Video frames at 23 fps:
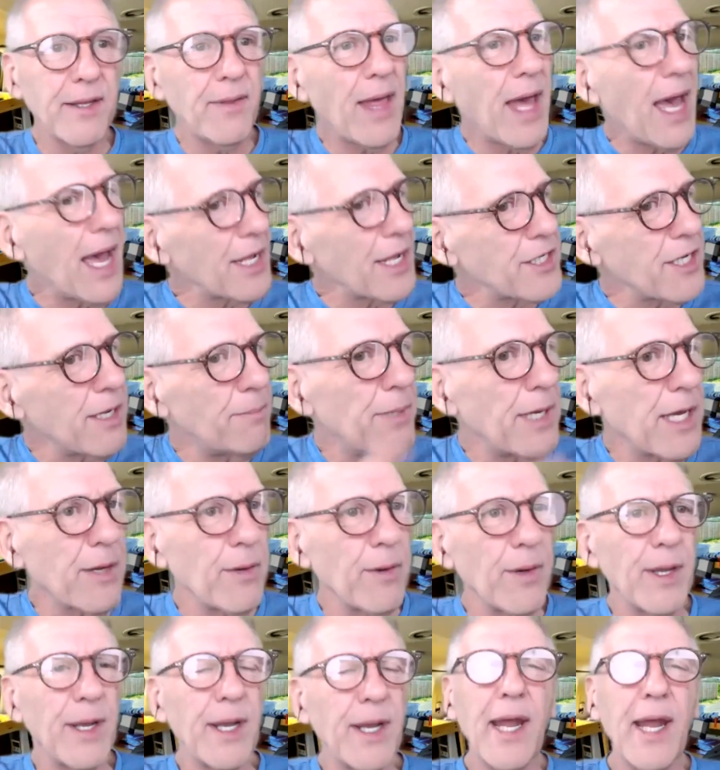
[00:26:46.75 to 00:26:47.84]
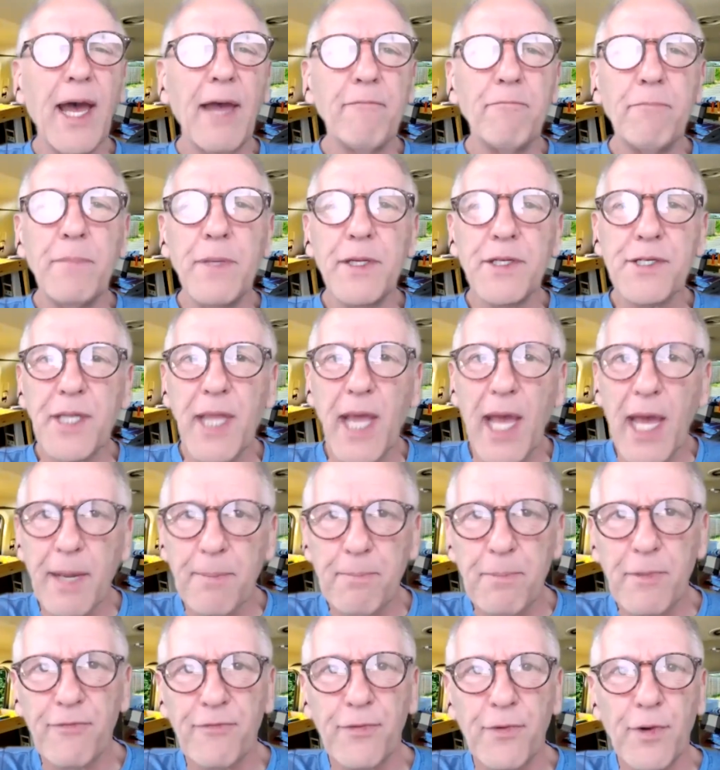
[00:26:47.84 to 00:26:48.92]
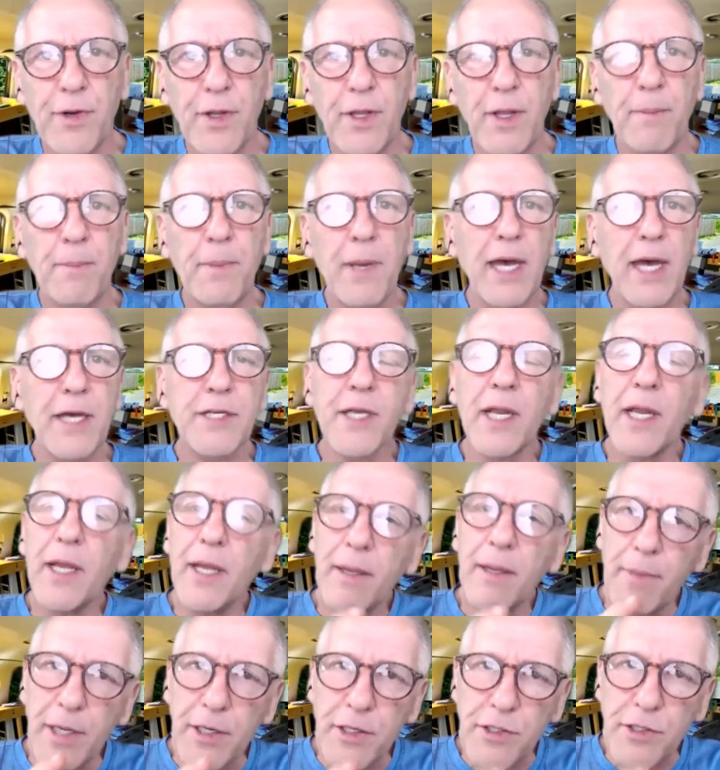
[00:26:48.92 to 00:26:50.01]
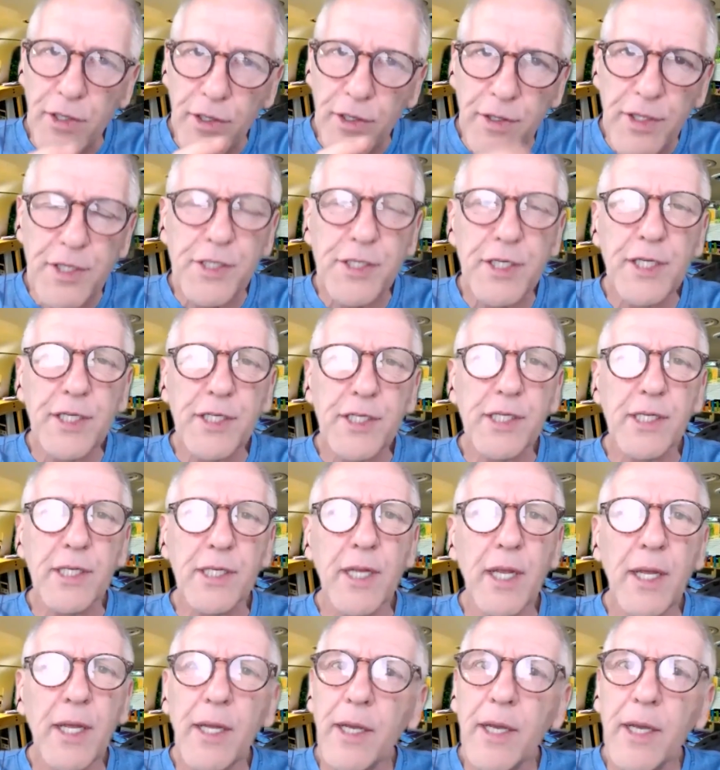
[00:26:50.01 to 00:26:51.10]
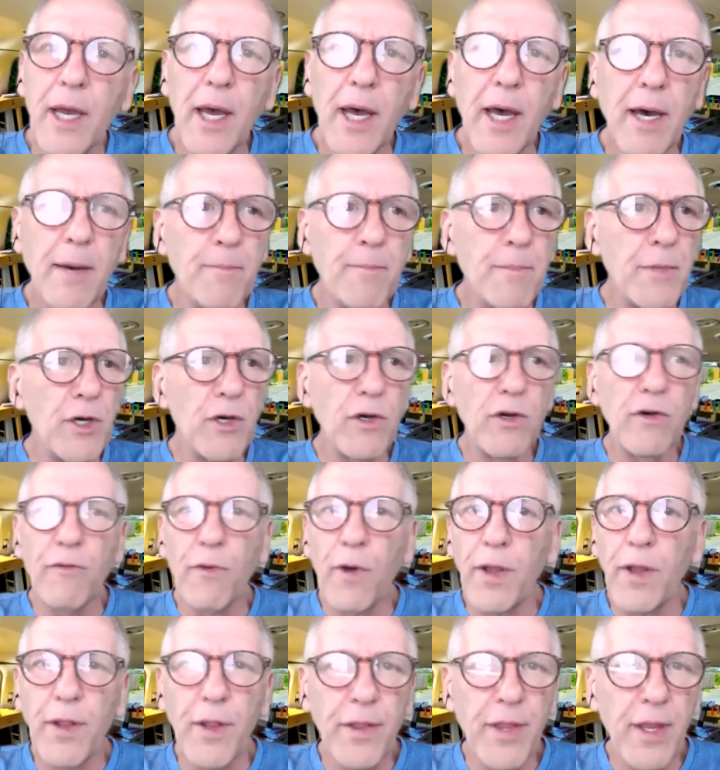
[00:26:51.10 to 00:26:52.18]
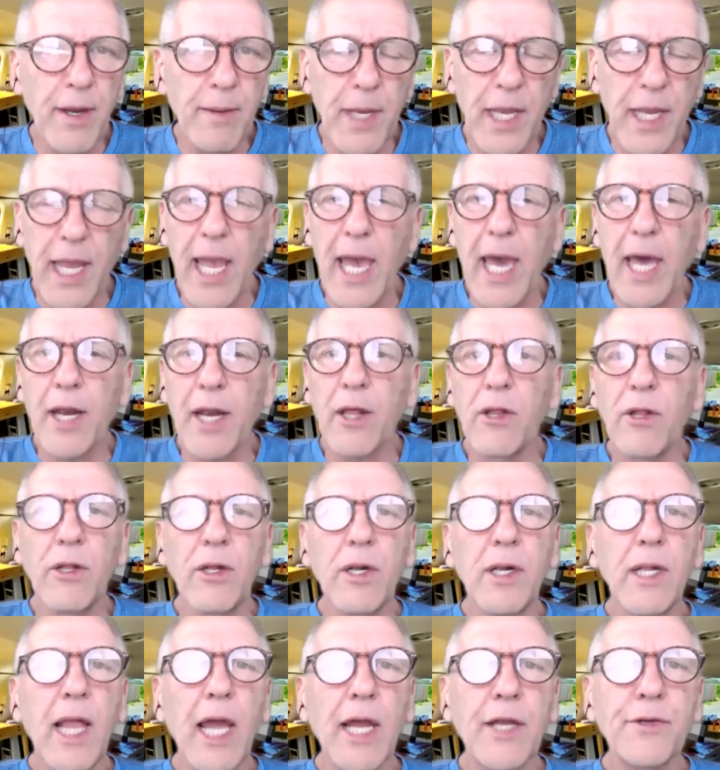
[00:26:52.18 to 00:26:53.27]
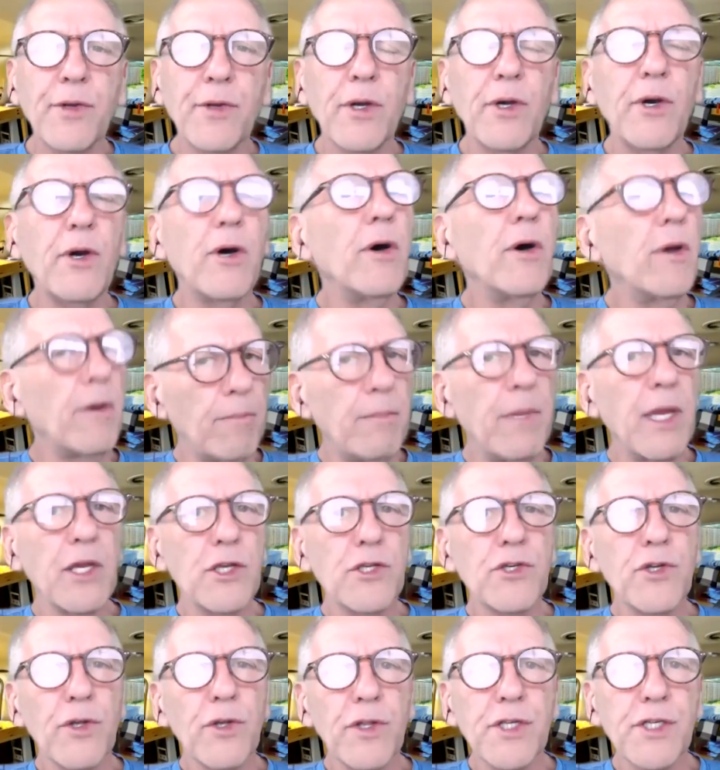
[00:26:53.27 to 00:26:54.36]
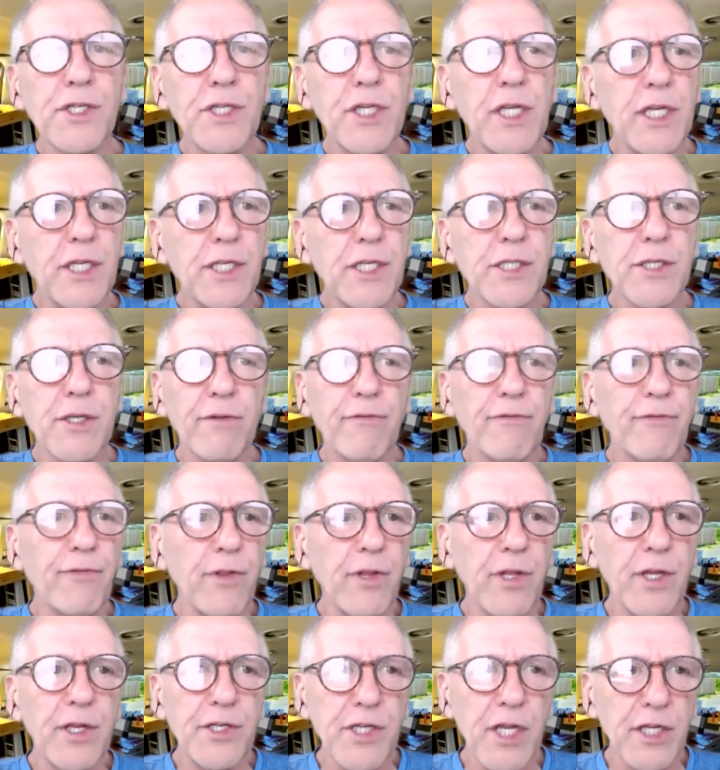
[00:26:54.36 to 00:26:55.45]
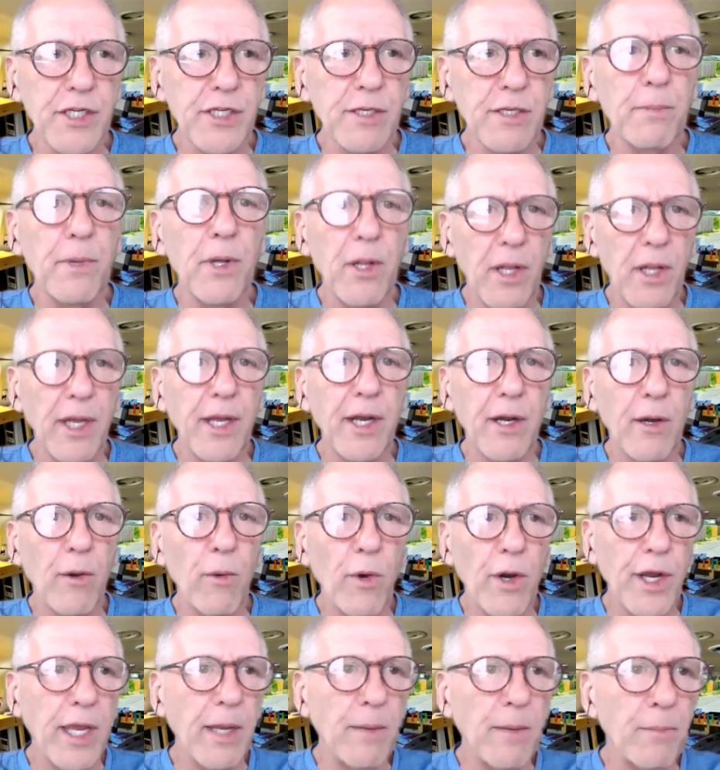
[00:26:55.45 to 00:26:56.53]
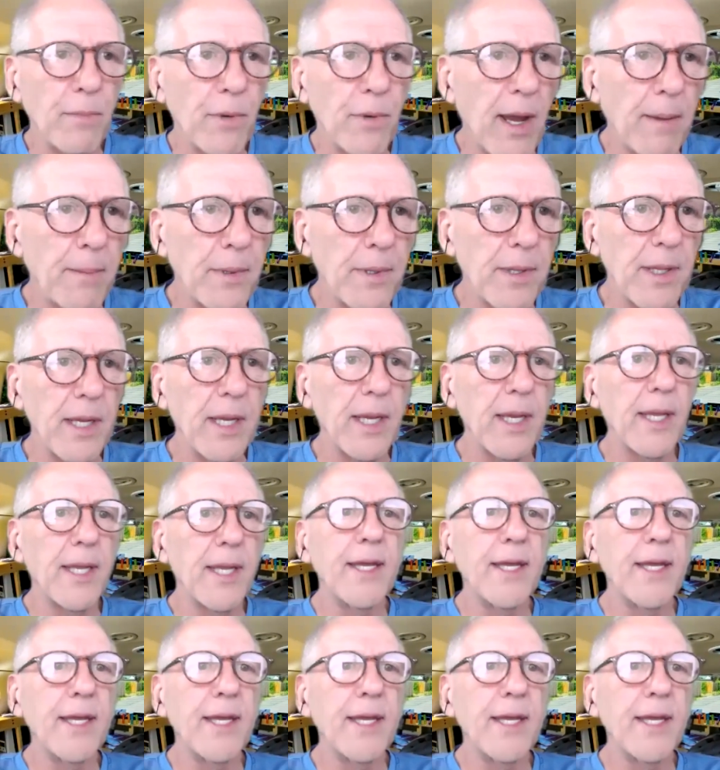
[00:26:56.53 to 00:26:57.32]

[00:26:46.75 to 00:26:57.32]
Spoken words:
That's a big one. I've missed that before in the past. Make sure the seats move, whether they're mechanical or electrical. Make sure the seats are fully adjustable and are working properly.